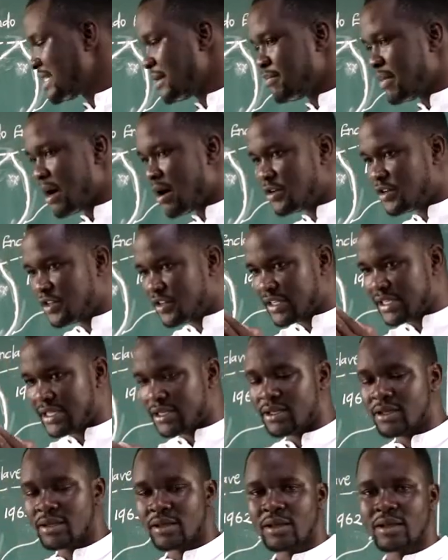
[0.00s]
the
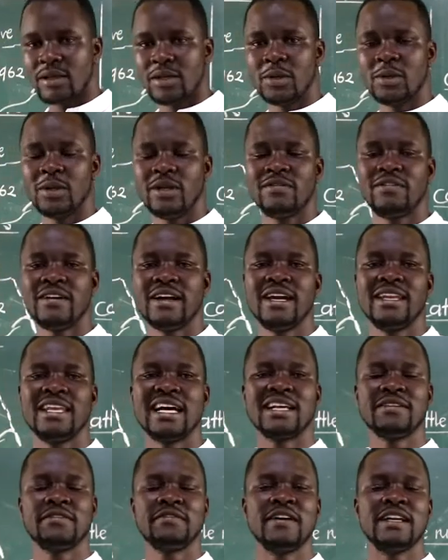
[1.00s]
boundary. You will find the
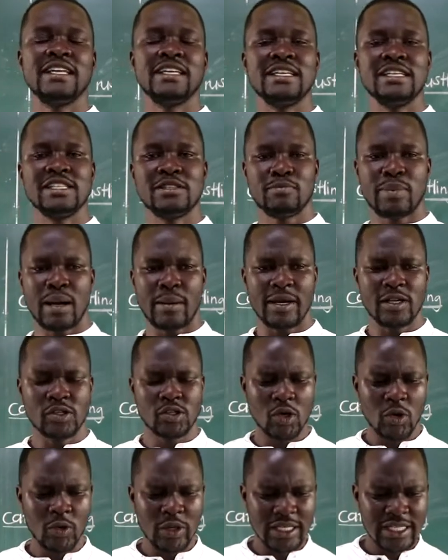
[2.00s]
Rift Valley is permanent.
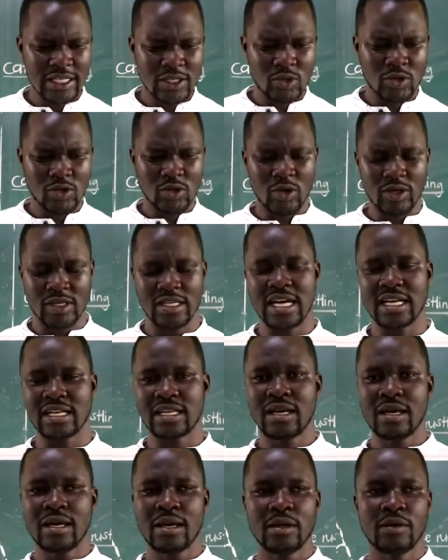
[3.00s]
So we need to note that
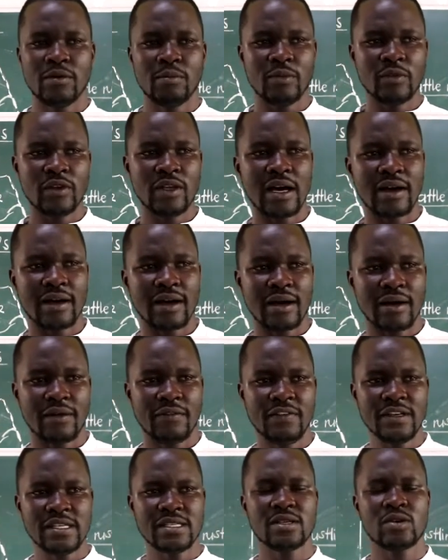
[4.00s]

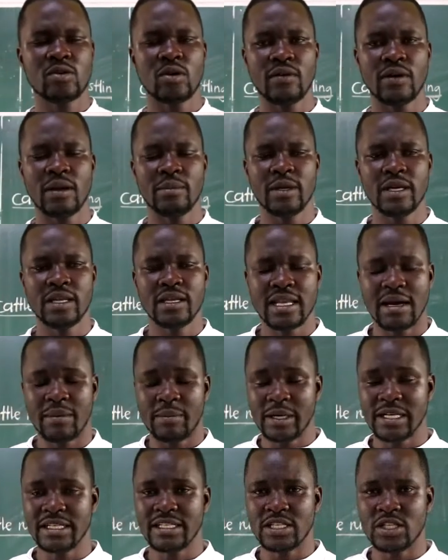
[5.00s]
the
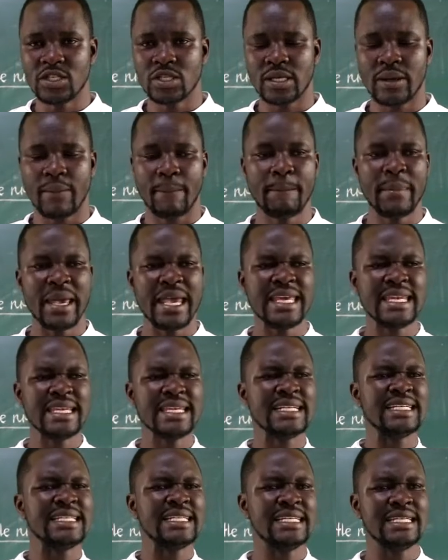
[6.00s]
British
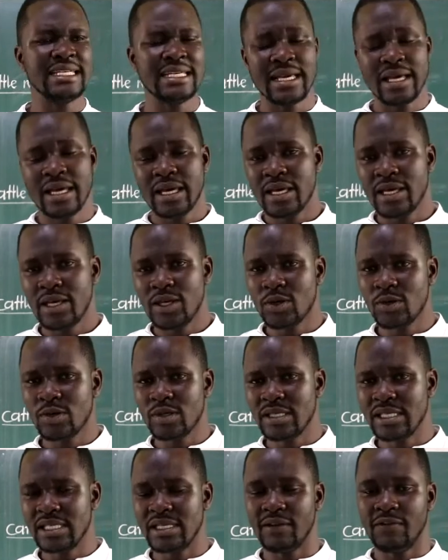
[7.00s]
mainly
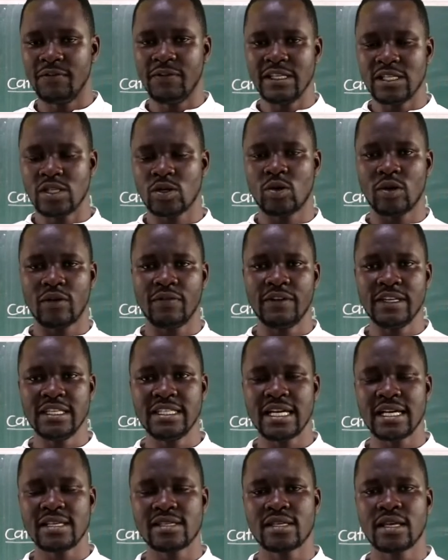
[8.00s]
used physical
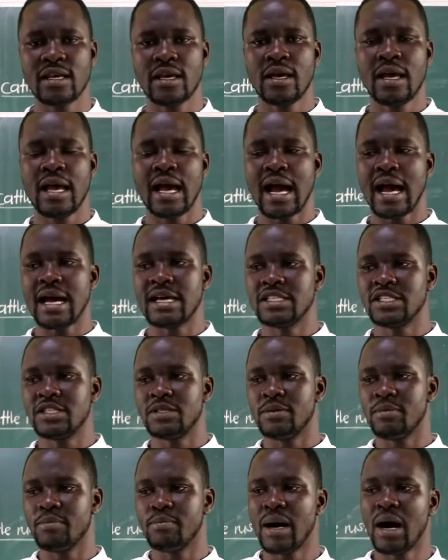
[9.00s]
features
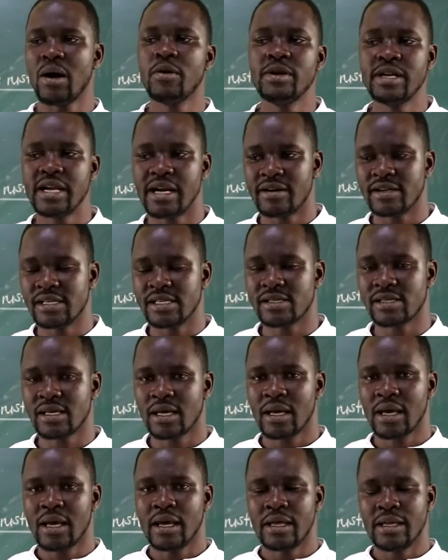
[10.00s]
as
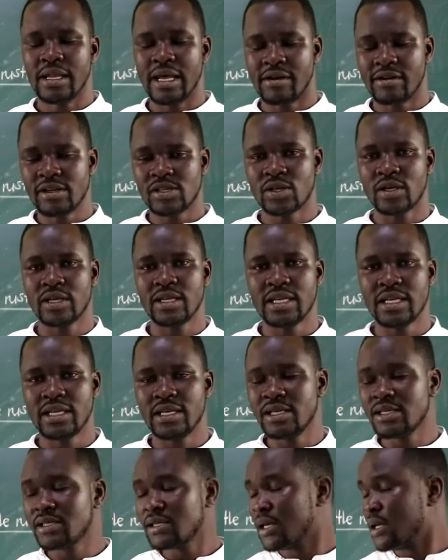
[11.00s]
boundaries. The reason
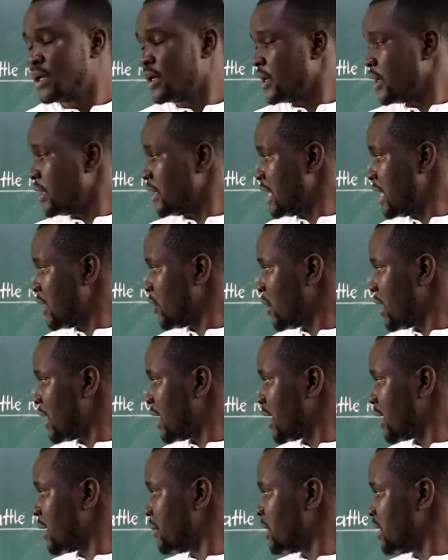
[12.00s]
is
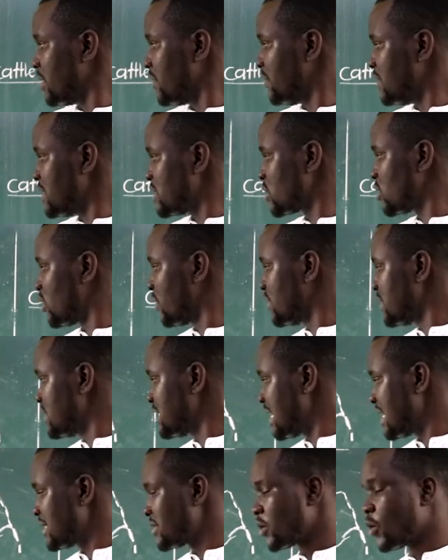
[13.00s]
physical
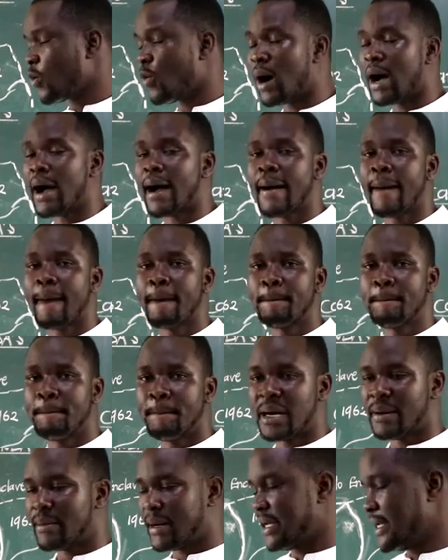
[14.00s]
features were
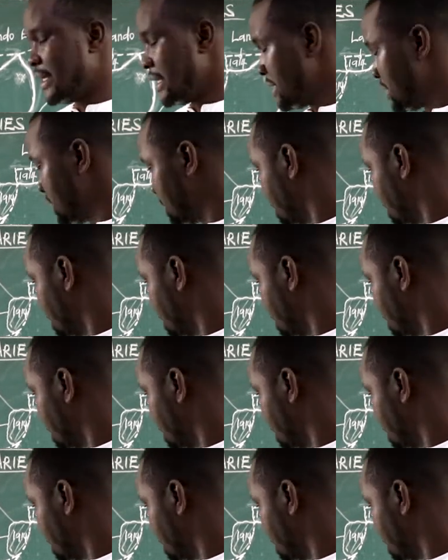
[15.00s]
permanent.